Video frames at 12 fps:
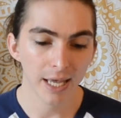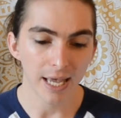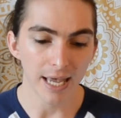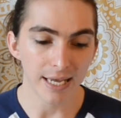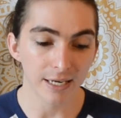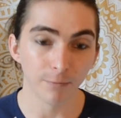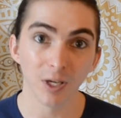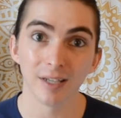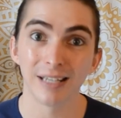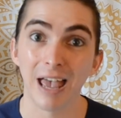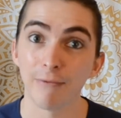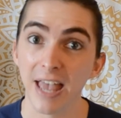And if you
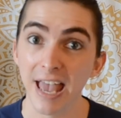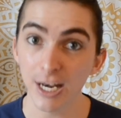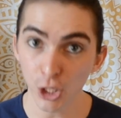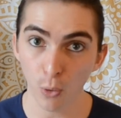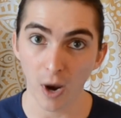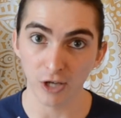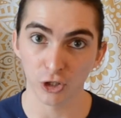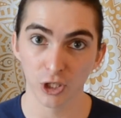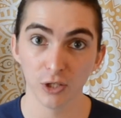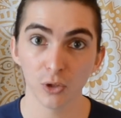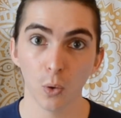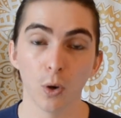guys have any
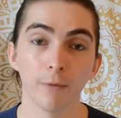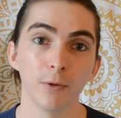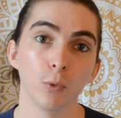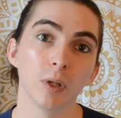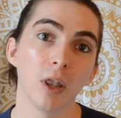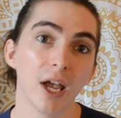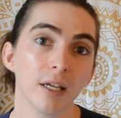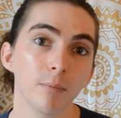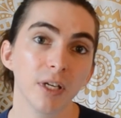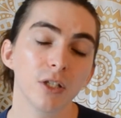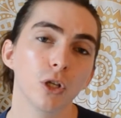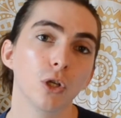questions, or if you would like
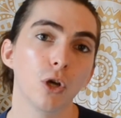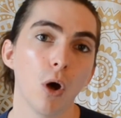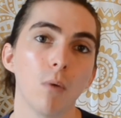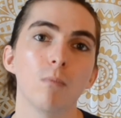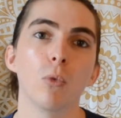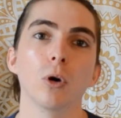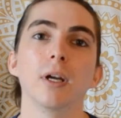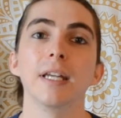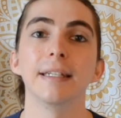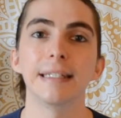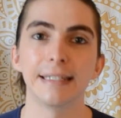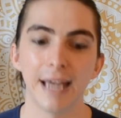me to go more
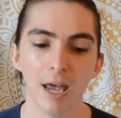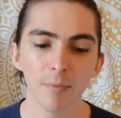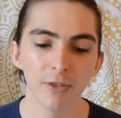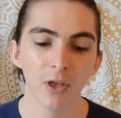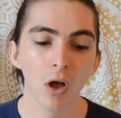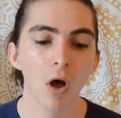in depth